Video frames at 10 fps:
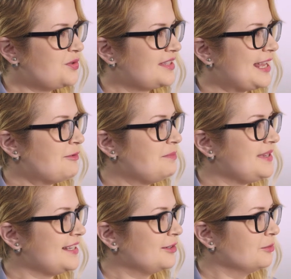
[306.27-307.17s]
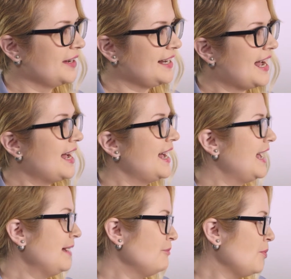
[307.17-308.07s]
say would be a great
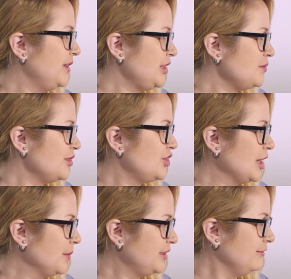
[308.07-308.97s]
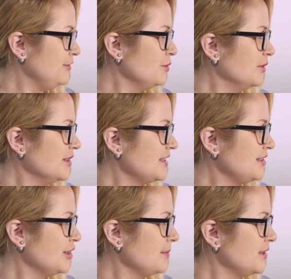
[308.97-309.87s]
aha moment that you could share with the viewers in
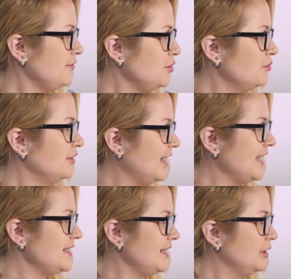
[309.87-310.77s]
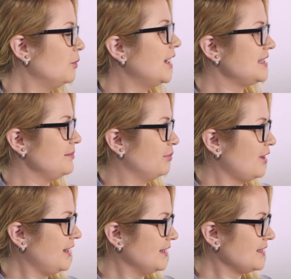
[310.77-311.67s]
terms of utilizing the Watson
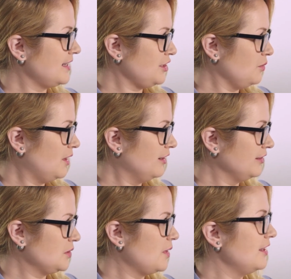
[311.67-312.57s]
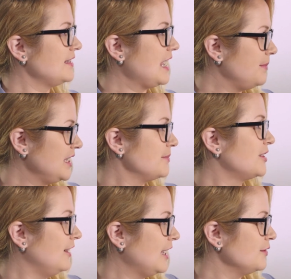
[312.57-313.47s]
products that you are, as well as IBM's
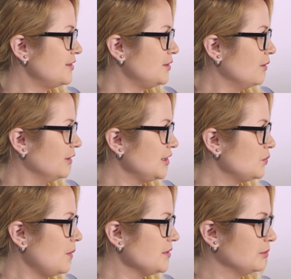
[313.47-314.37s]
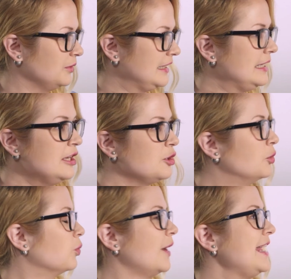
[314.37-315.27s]
cloud storage? What was a really
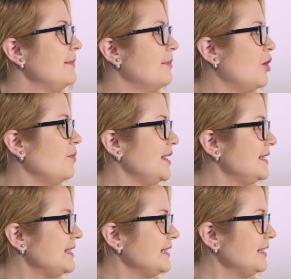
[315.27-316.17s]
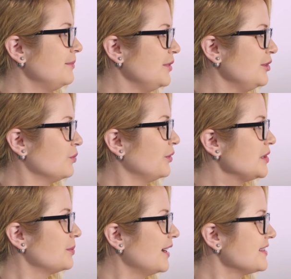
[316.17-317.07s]
great moment throughout this
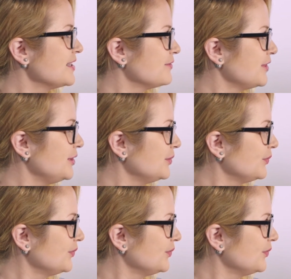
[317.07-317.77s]
process for you?